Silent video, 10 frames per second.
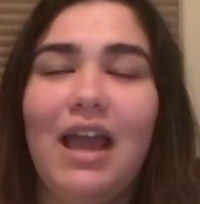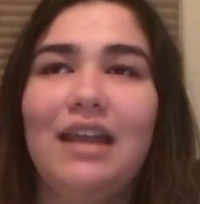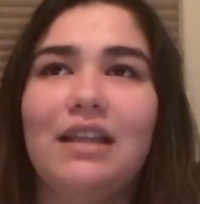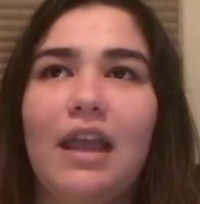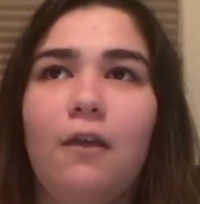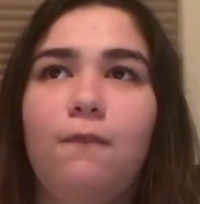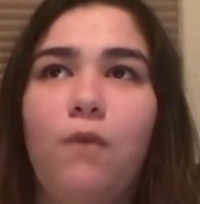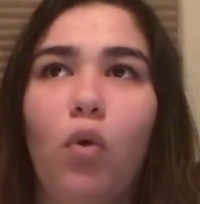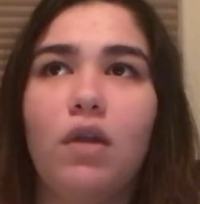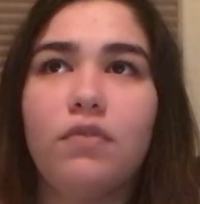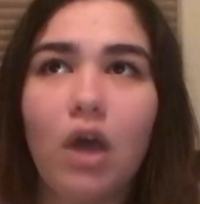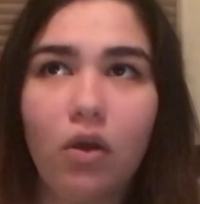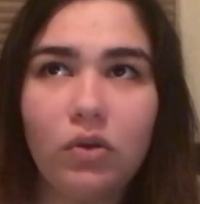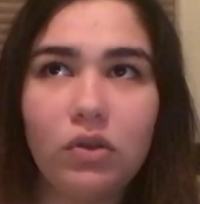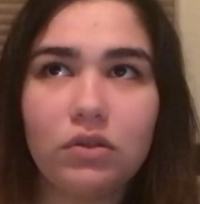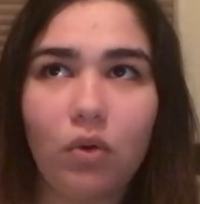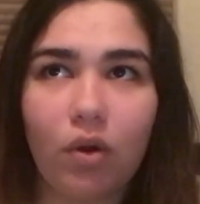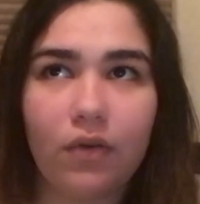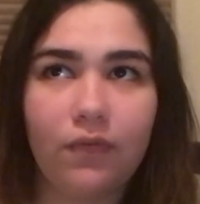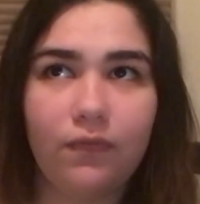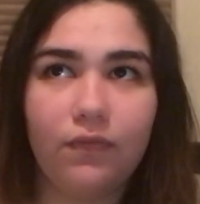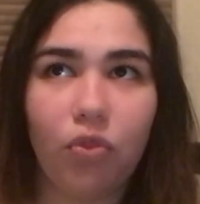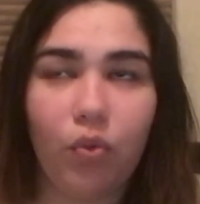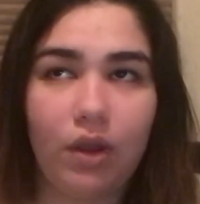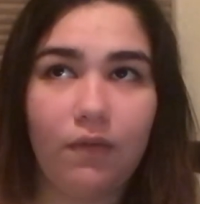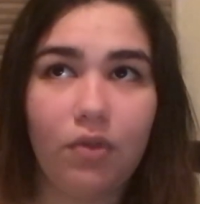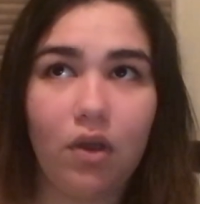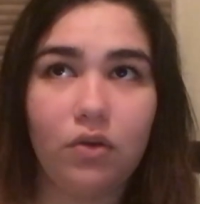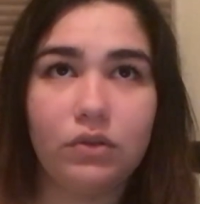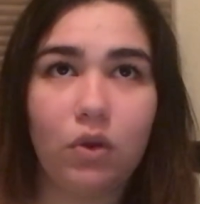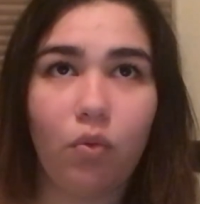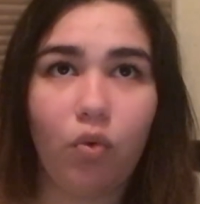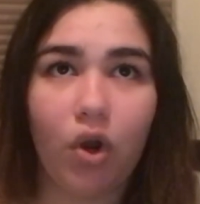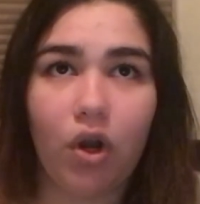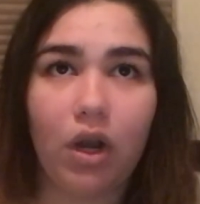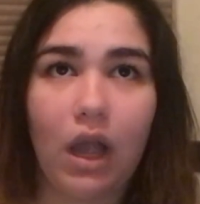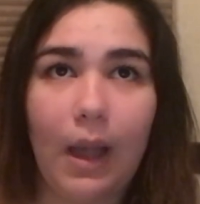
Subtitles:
And like 4 of those or 3 of those were